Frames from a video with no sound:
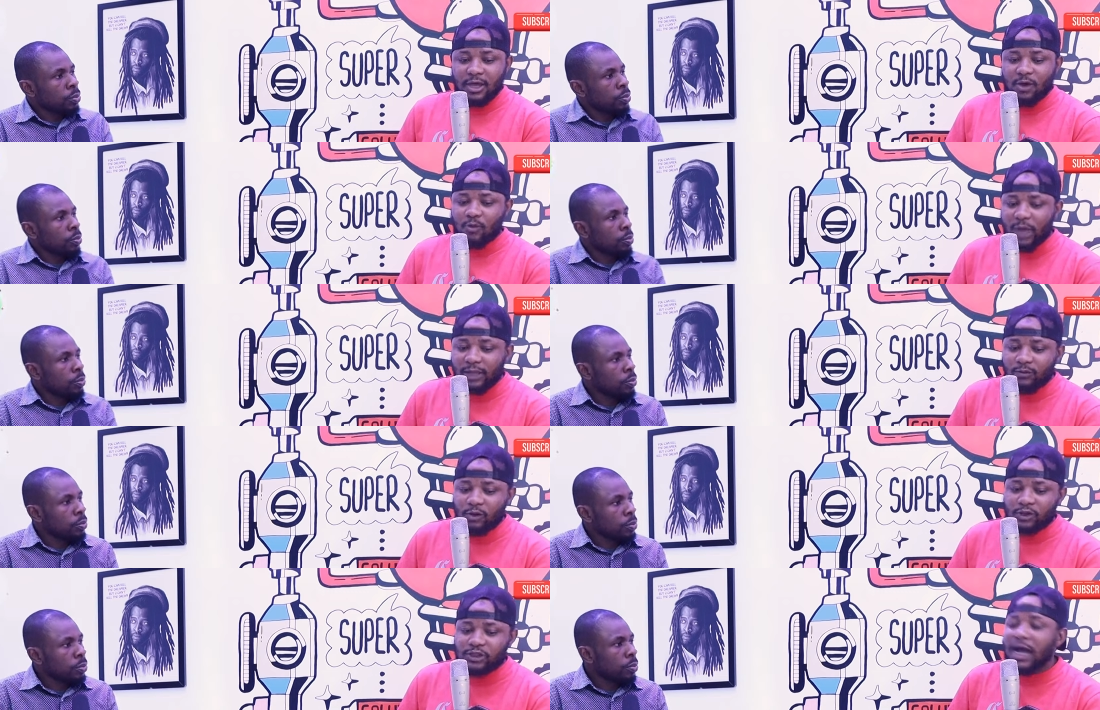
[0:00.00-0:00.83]
Speaker 1: When
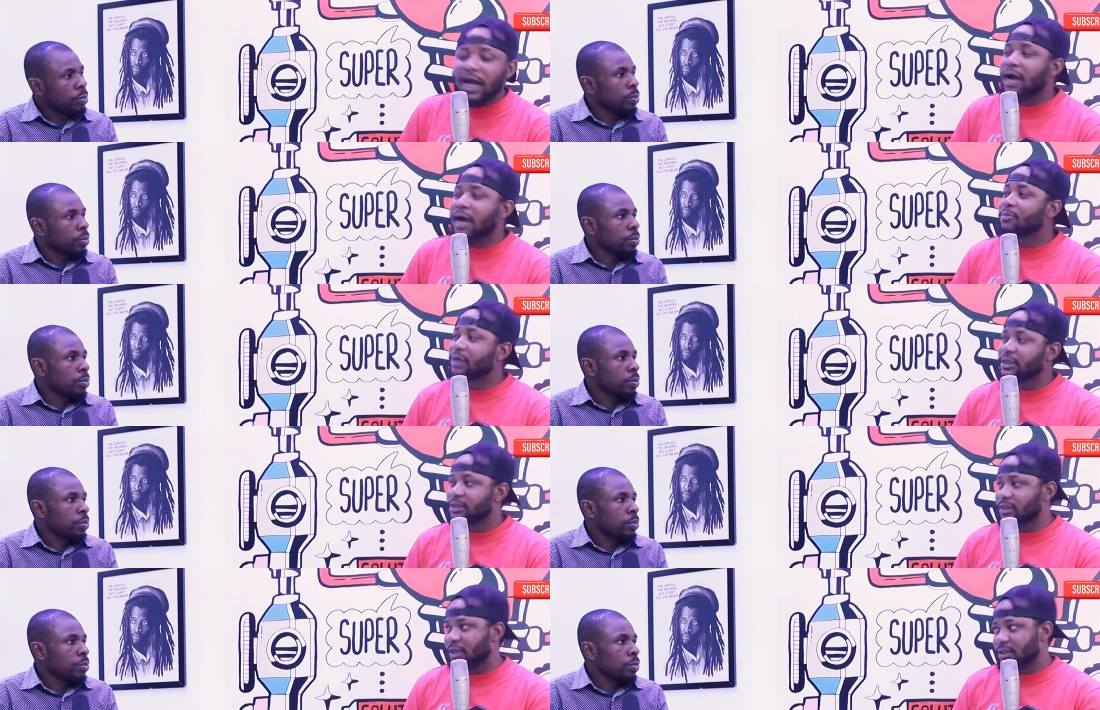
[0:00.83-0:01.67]
Russia
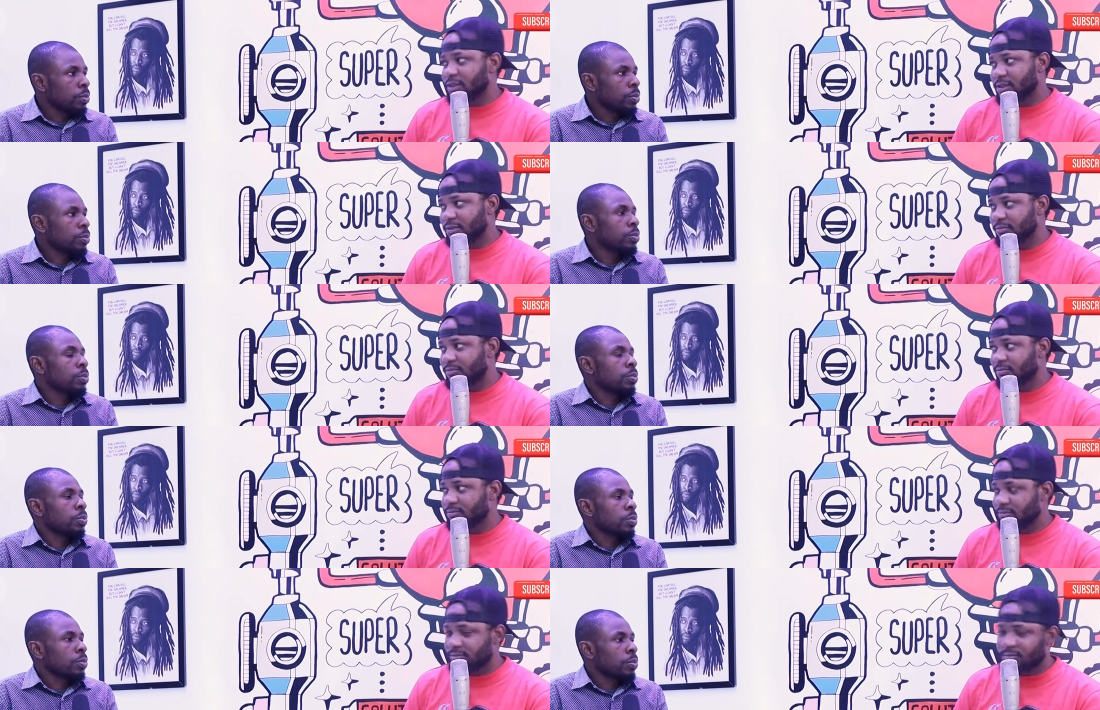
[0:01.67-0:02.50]
president
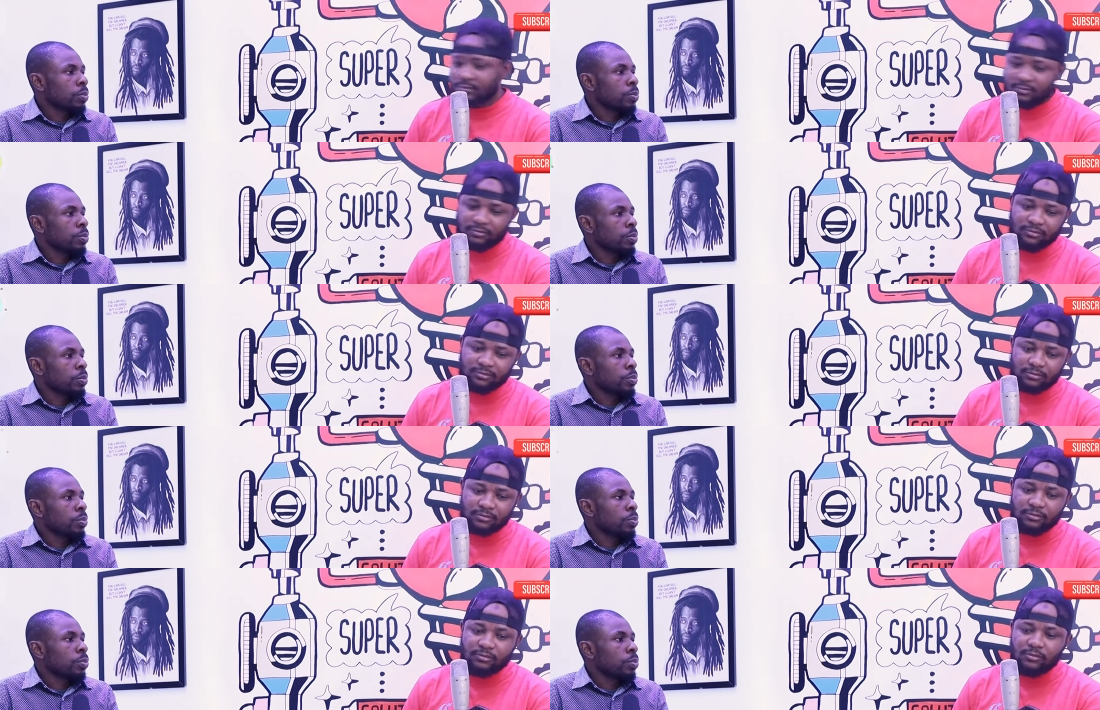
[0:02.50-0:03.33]
hmm,
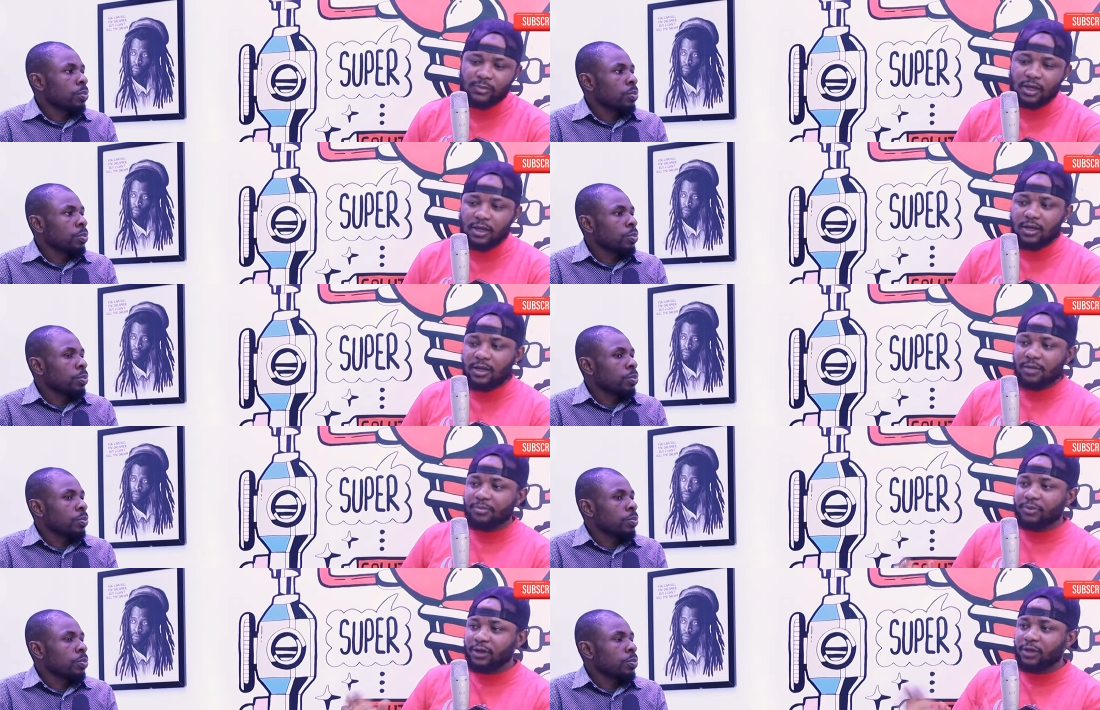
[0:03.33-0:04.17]

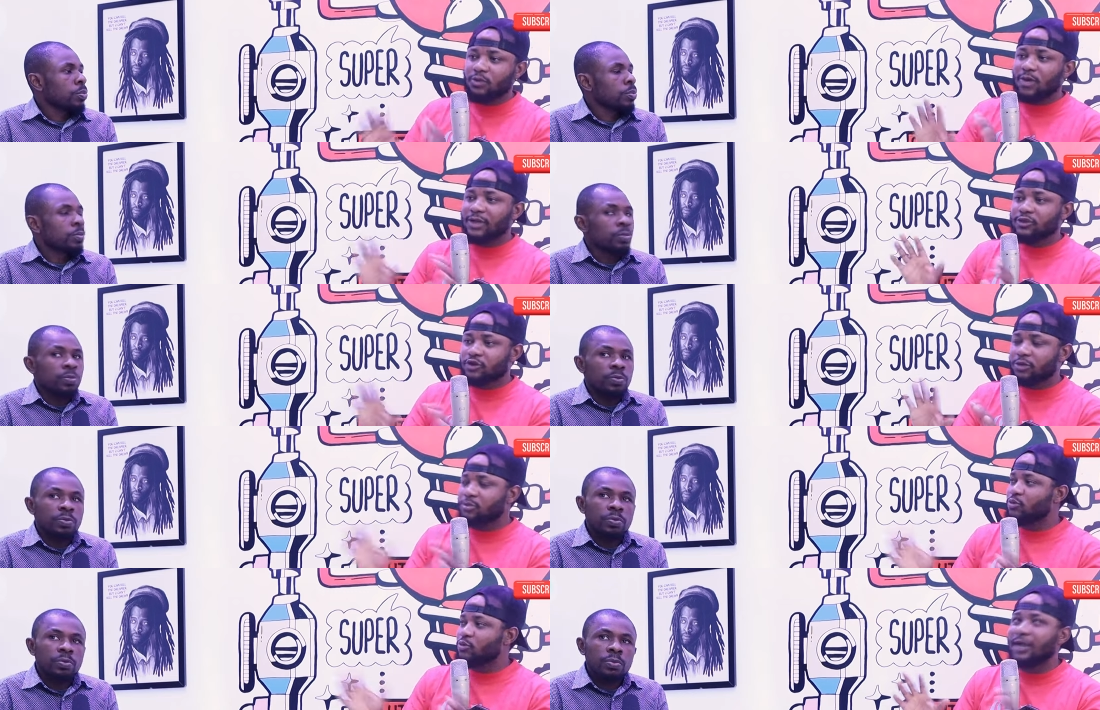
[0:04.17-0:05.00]
bring one
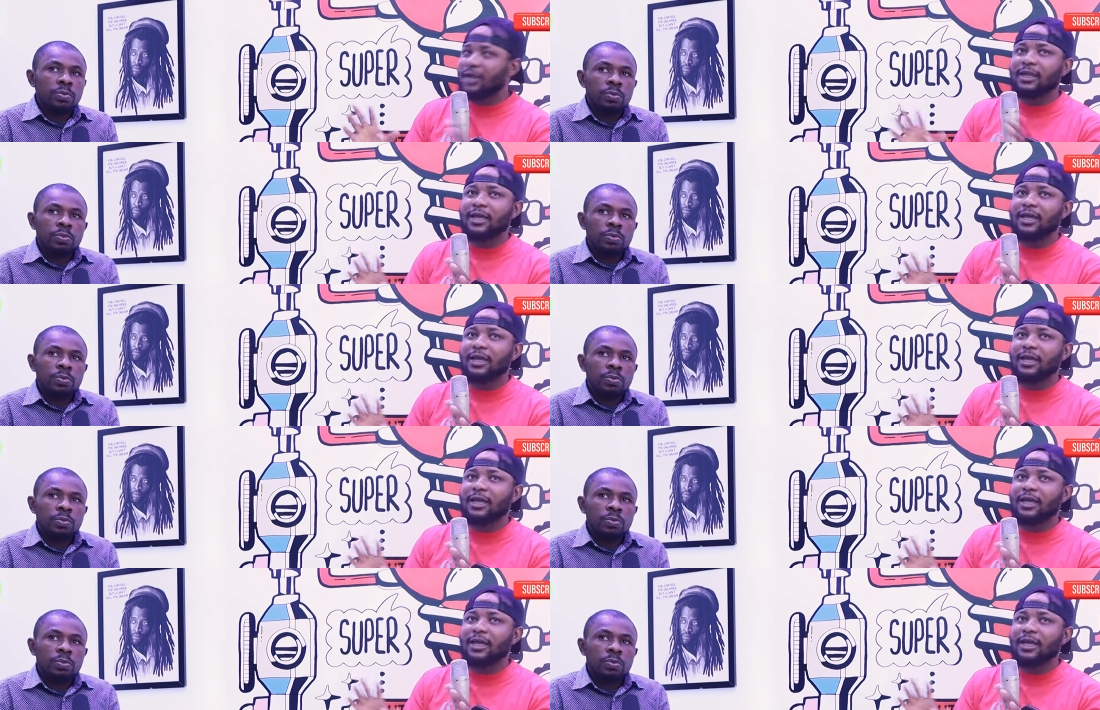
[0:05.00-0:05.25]
script, one